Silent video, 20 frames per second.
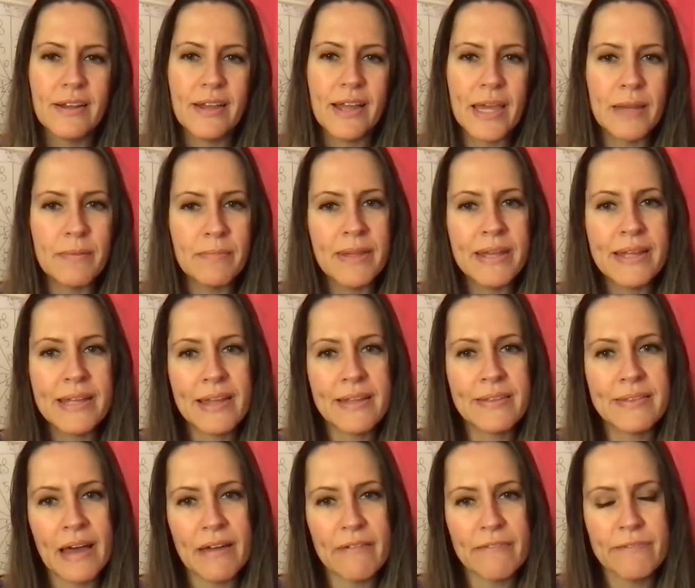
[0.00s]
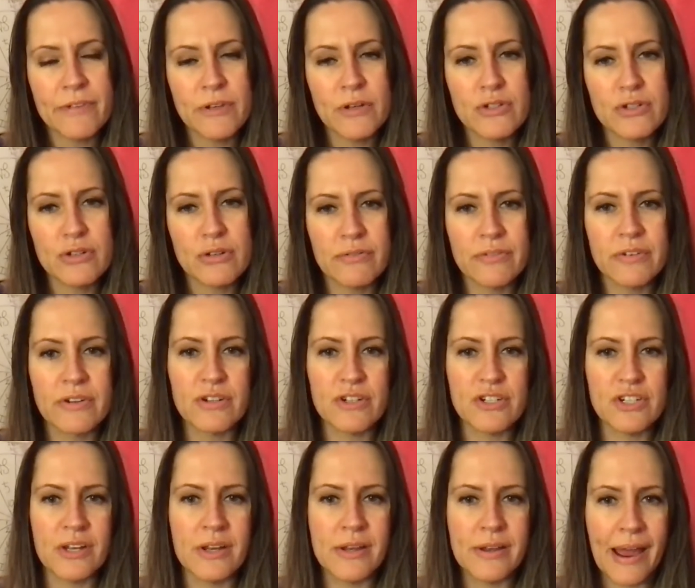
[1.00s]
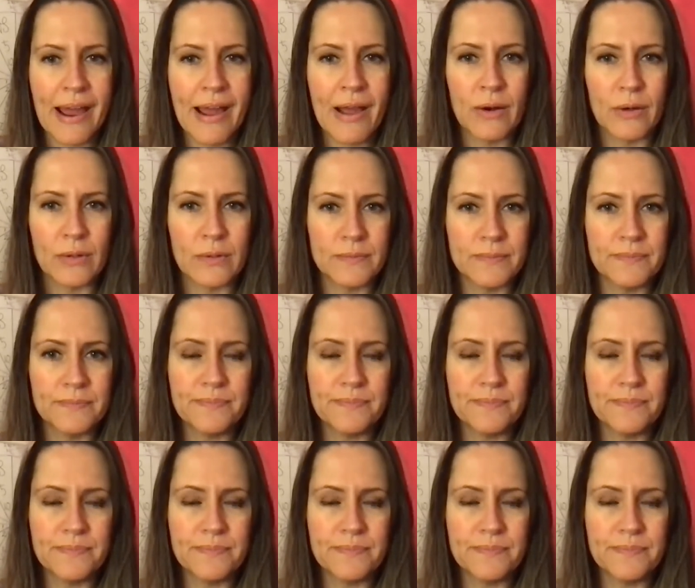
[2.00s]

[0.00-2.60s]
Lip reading: and making that future version now.